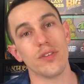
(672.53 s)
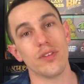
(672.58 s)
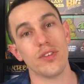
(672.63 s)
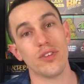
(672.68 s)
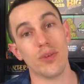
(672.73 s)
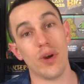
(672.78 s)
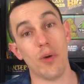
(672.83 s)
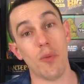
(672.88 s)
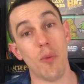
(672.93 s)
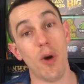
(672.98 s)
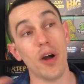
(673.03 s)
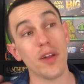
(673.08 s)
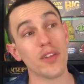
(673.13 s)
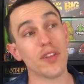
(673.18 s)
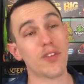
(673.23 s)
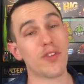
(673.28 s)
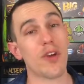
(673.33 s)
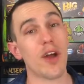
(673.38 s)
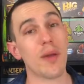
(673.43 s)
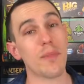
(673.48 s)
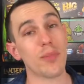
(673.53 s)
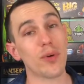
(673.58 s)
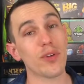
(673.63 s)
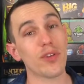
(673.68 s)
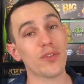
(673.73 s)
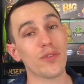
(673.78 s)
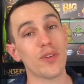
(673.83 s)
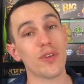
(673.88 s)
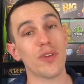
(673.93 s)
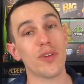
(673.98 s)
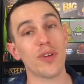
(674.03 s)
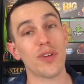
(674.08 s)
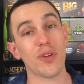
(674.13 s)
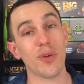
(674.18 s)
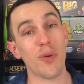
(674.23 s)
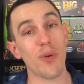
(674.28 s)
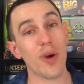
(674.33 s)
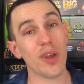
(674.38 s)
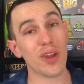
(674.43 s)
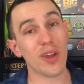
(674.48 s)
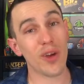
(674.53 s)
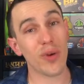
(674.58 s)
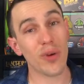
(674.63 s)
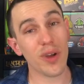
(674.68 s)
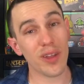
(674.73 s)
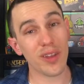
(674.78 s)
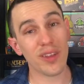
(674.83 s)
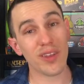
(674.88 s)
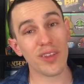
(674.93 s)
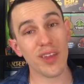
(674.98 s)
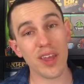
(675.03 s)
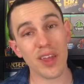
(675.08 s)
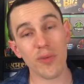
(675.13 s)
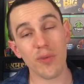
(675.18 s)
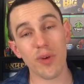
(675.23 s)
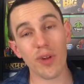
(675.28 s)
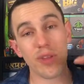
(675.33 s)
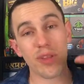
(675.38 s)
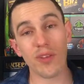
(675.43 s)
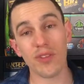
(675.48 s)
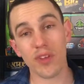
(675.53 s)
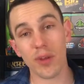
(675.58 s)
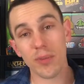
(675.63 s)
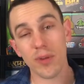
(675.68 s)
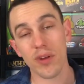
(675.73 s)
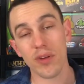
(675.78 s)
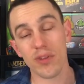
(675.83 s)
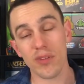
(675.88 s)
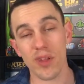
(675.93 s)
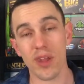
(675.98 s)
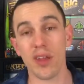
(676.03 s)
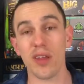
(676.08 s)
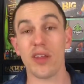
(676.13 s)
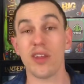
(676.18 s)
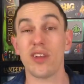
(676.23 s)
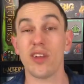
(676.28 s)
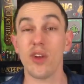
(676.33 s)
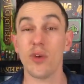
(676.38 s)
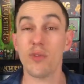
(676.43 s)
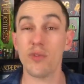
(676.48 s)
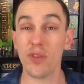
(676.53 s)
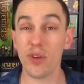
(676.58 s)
do I want to try and push further, or do I want to go ahead and take one of these up here so that I get to go